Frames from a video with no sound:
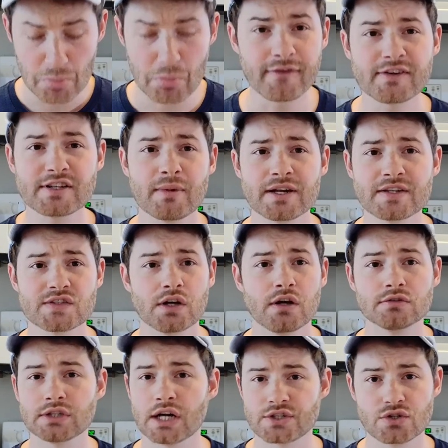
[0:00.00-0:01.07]
Perfect amount of
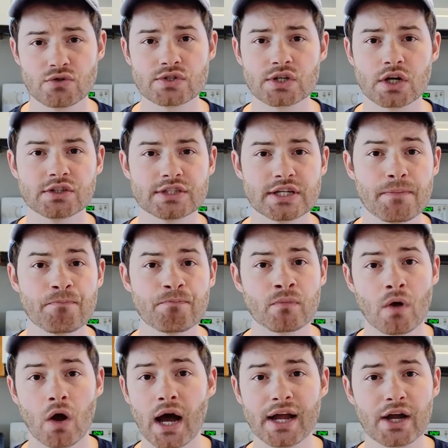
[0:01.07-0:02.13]
salt, not too salty.
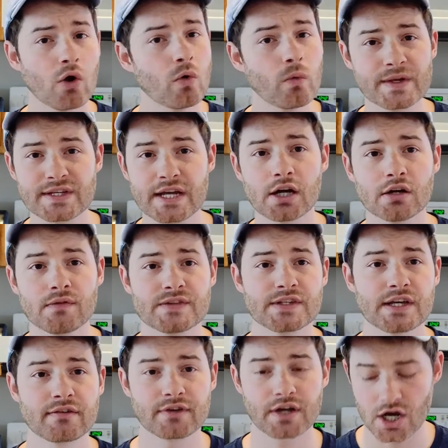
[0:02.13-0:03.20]
I always err on the
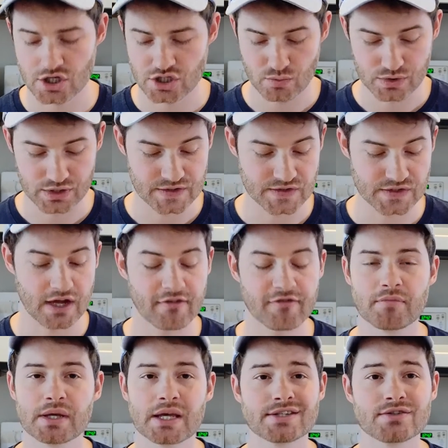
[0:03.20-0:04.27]
side of caution with this
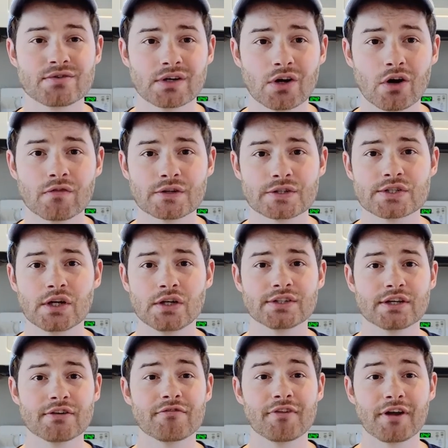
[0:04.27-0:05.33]
stuff because you can over
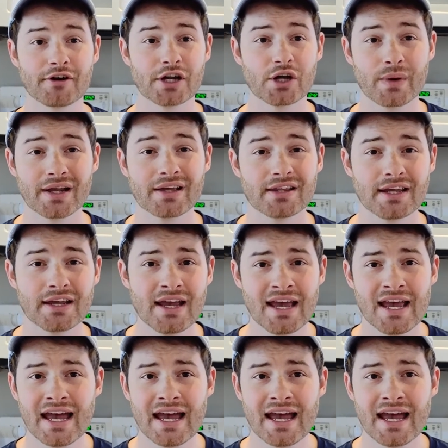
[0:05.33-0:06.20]
salt it very quickly,